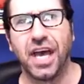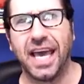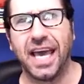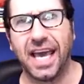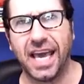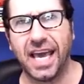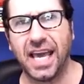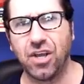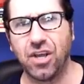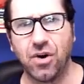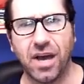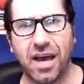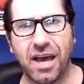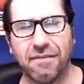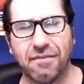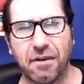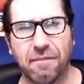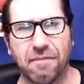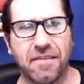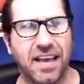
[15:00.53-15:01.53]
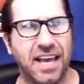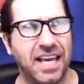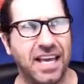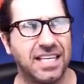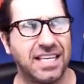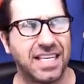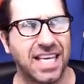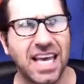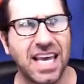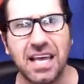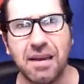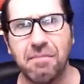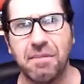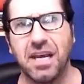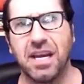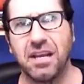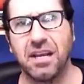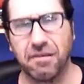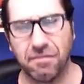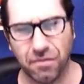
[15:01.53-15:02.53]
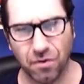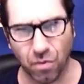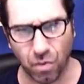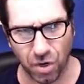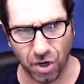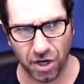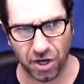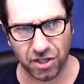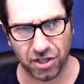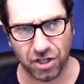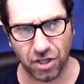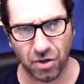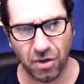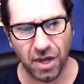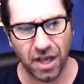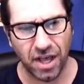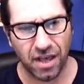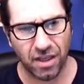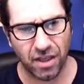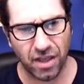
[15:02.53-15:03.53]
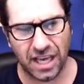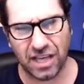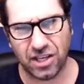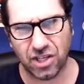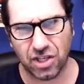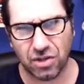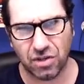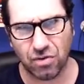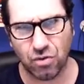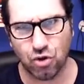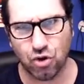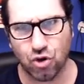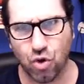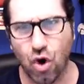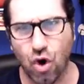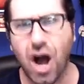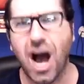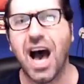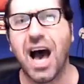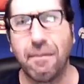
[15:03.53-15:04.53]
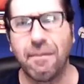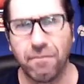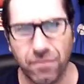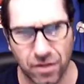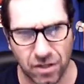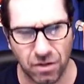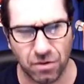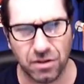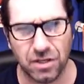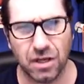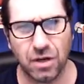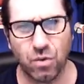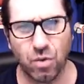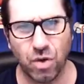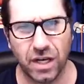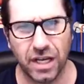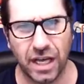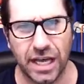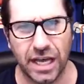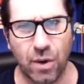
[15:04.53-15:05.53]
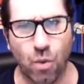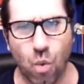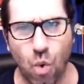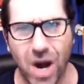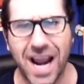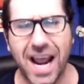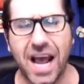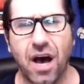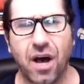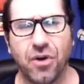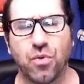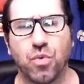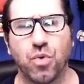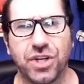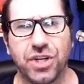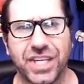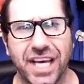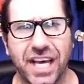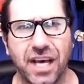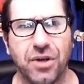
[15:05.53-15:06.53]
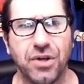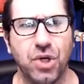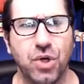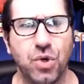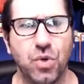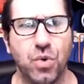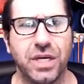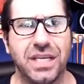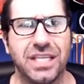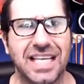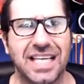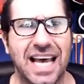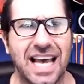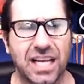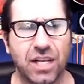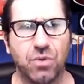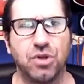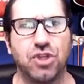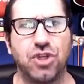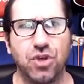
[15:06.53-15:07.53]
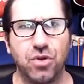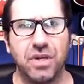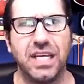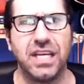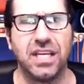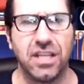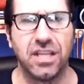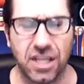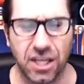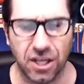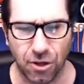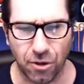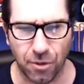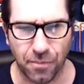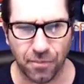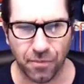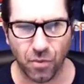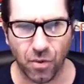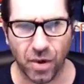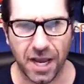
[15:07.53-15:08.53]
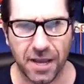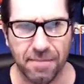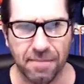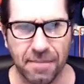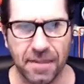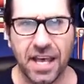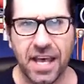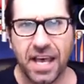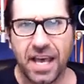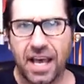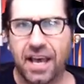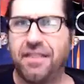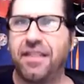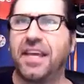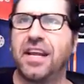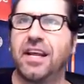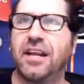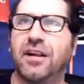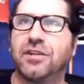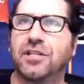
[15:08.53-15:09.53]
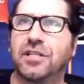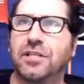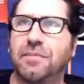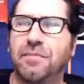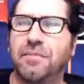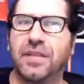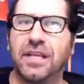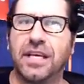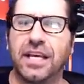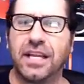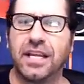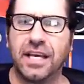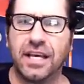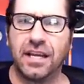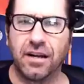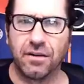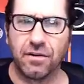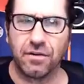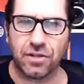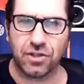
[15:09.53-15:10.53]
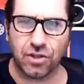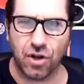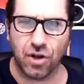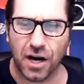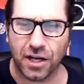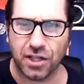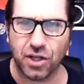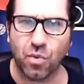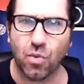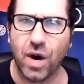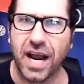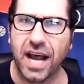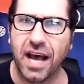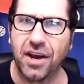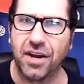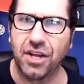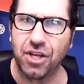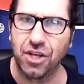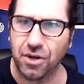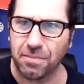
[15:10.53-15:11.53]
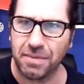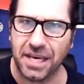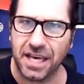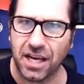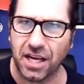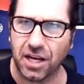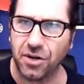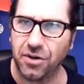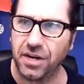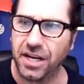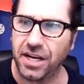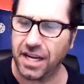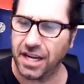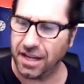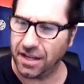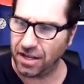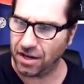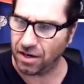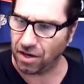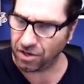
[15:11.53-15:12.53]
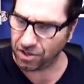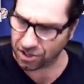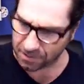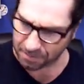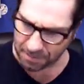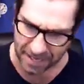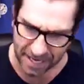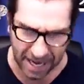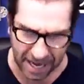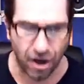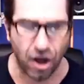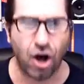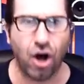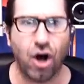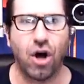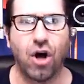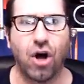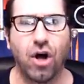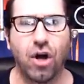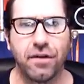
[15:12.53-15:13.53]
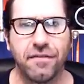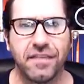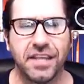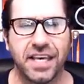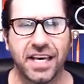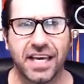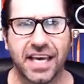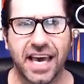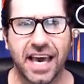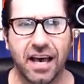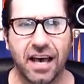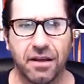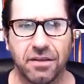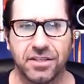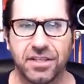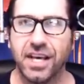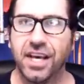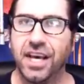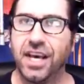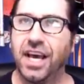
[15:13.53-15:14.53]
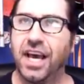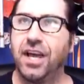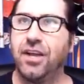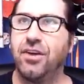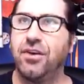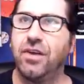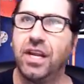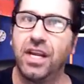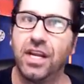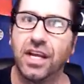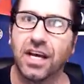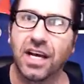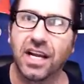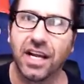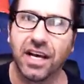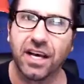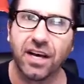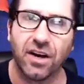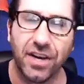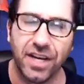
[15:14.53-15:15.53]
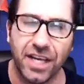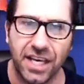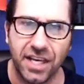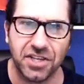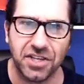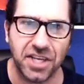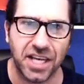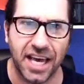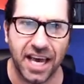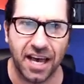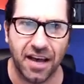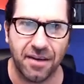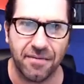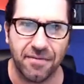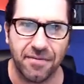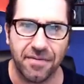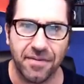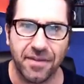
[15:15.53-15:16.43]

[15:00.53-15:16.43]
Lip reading: and you have to say 10 meaningful words. So each drop and round will tell you exactly what you need to do, right? And then it'll start the round and you'll be included, and it'll spit out all of the accounts. And you need to click on each account,